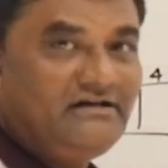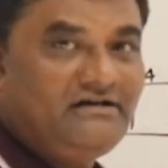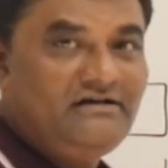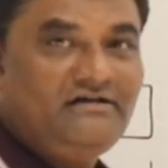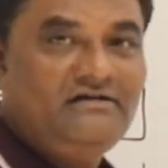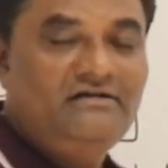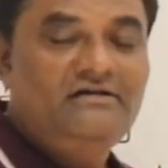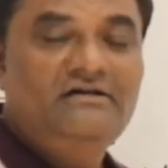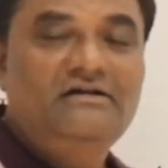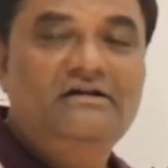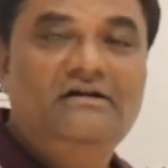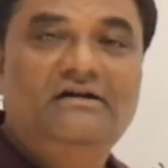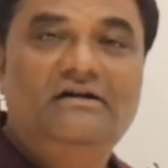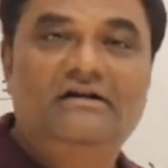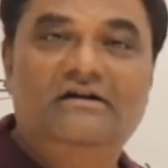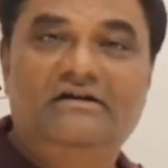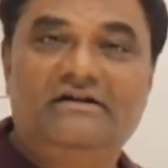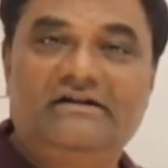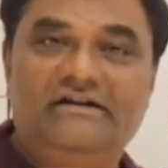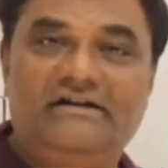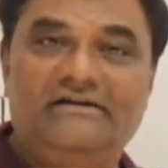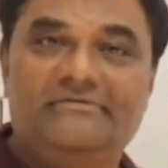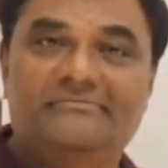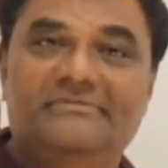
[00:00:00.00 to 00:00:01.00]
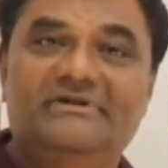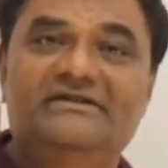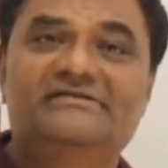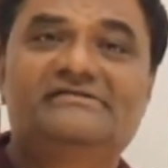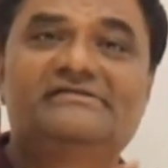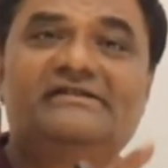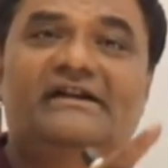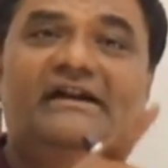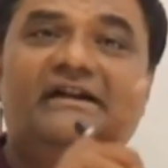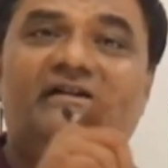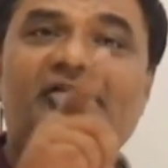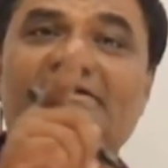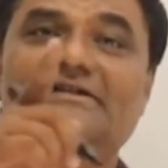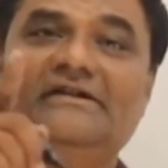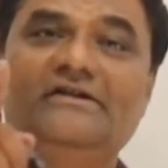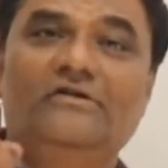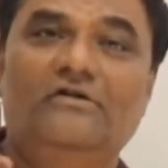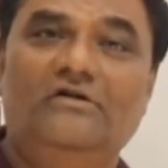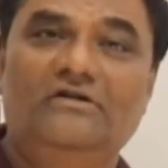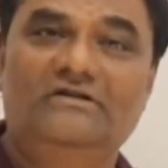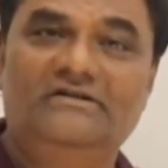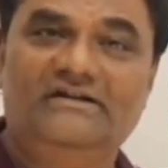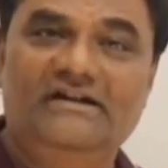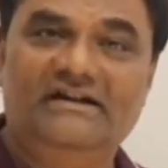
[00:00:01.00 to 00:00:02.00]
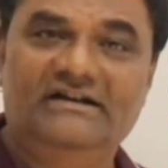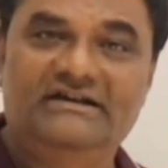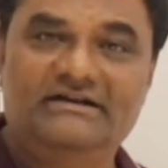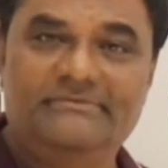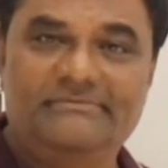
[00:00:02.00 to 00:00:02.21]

a array means entering all the